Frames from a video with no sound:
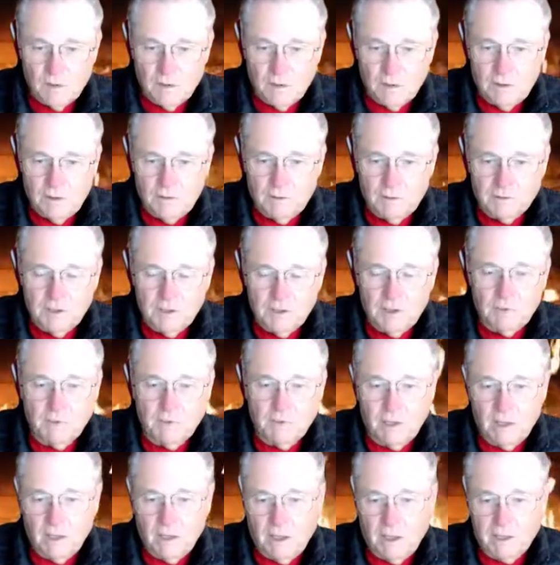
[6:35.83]
you'll see the
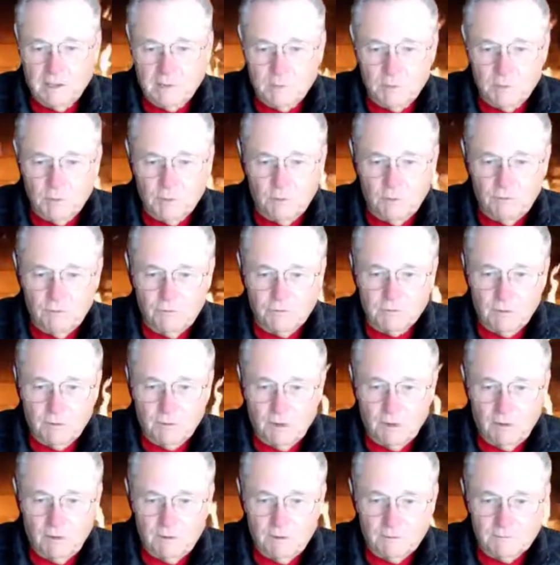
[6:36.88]
red lines moved as
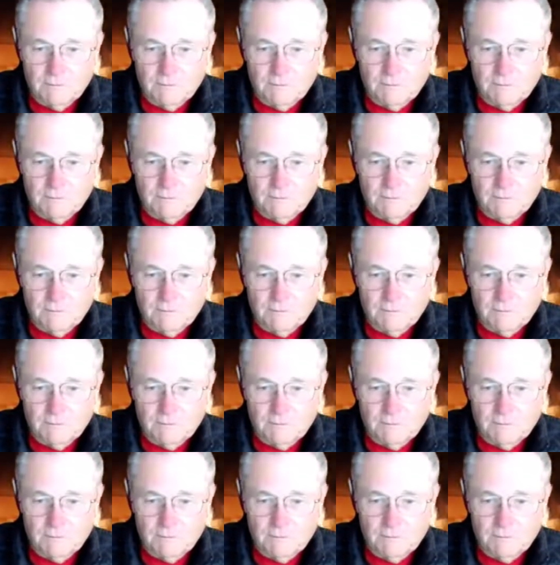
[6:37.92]
well.